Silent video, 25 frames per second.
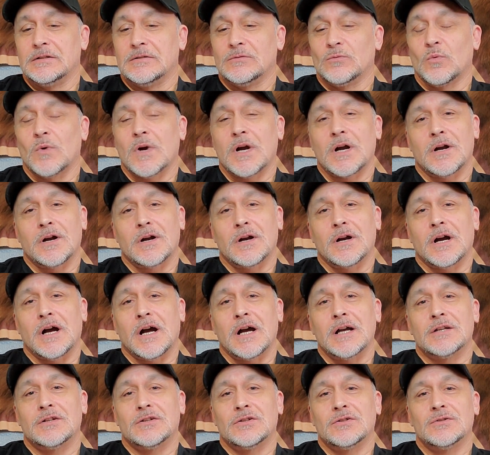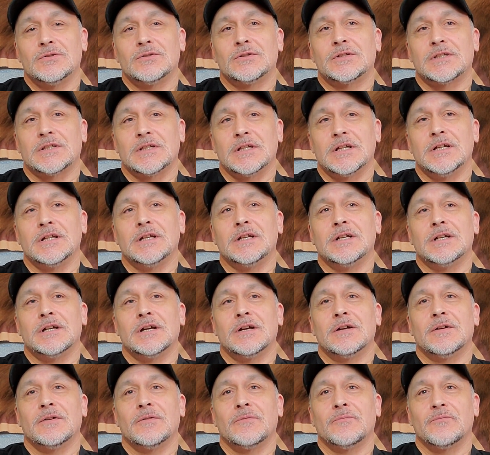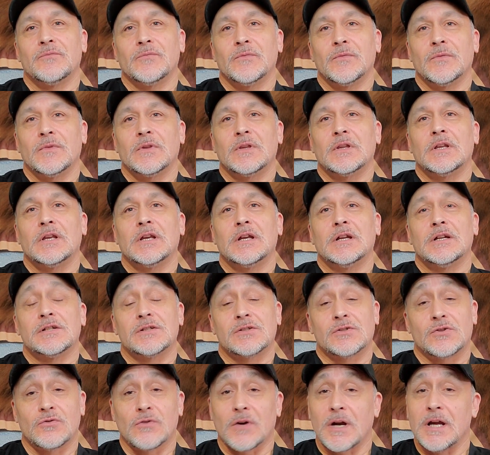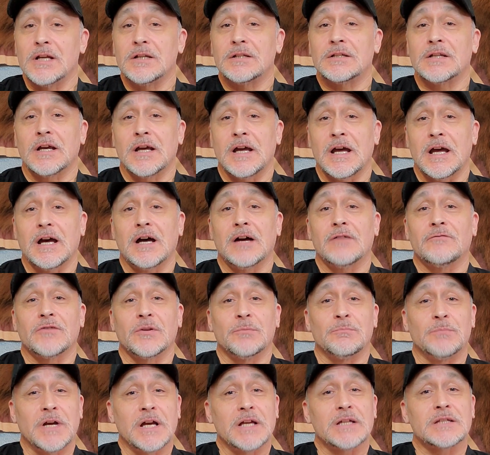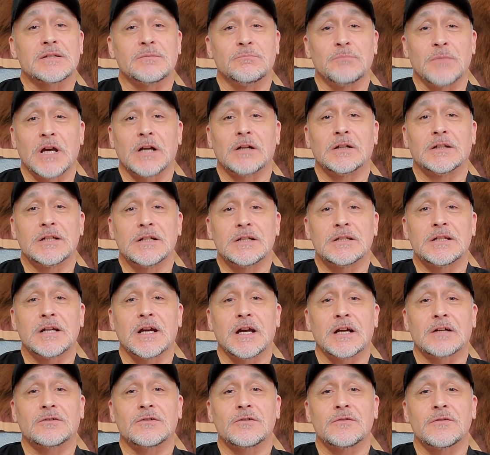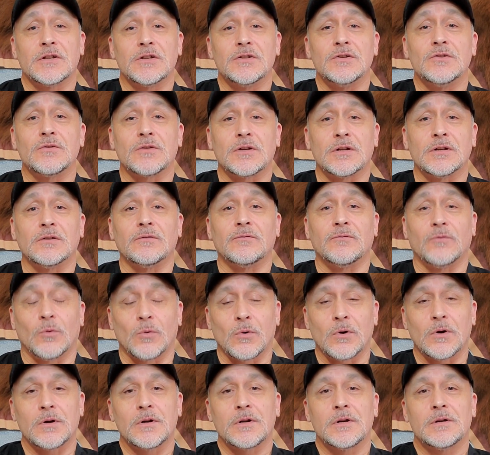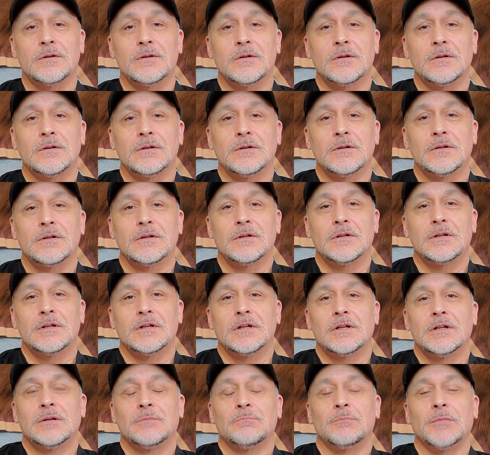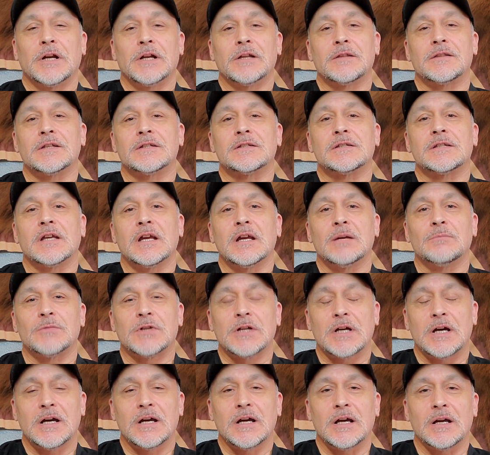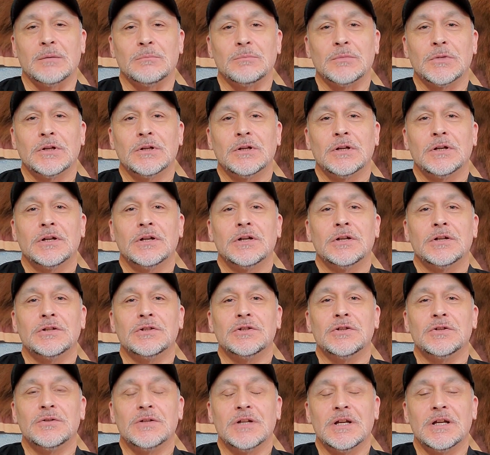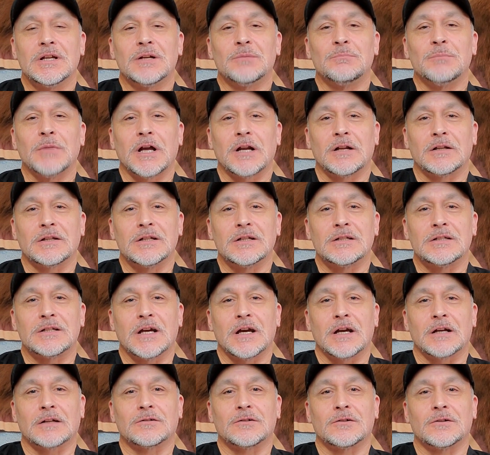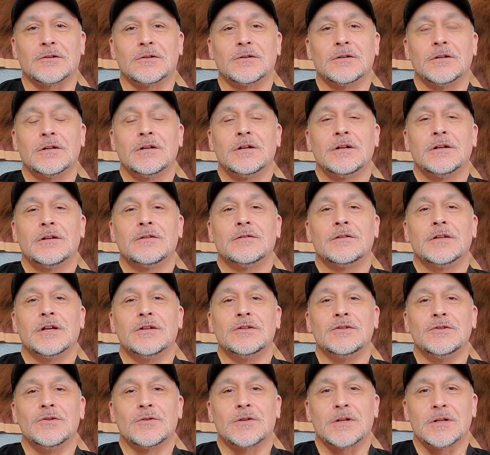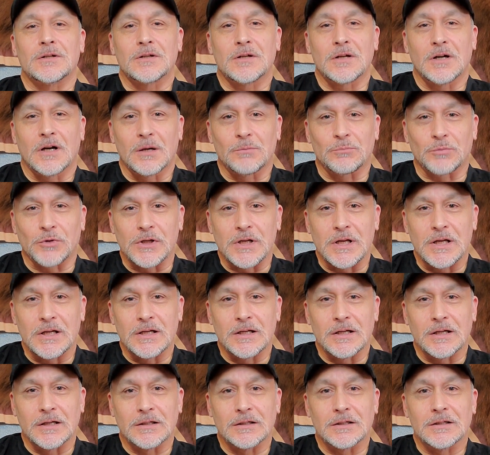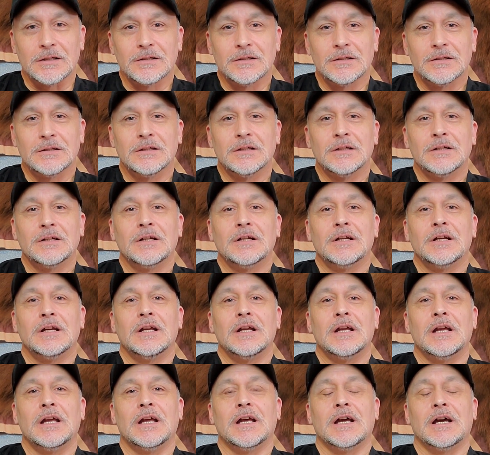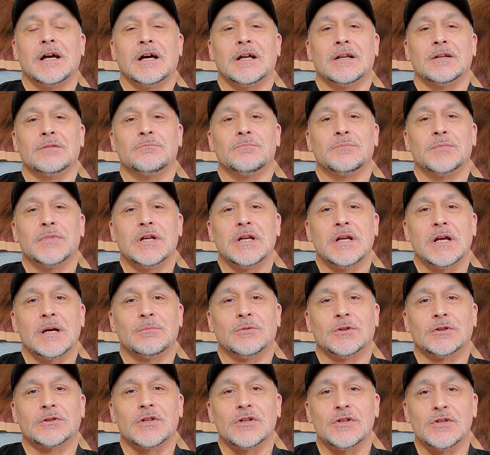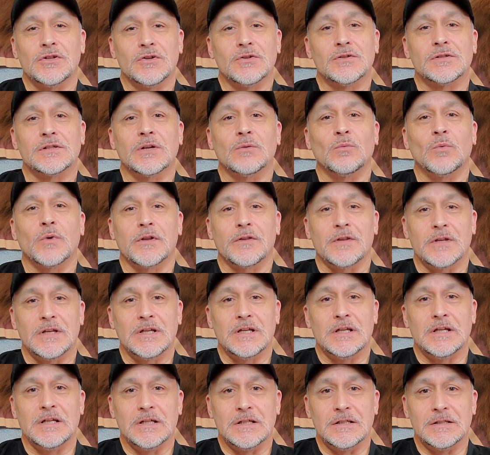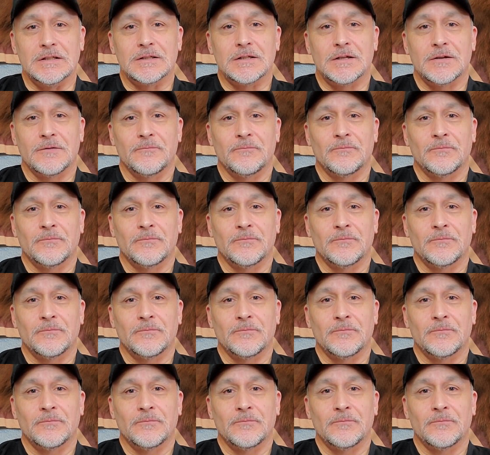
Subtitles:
Where I do see it is great to have the best metal detector that you can afford, but at the same time, you need a metal detector that you can comprehend and be able to use it with ease.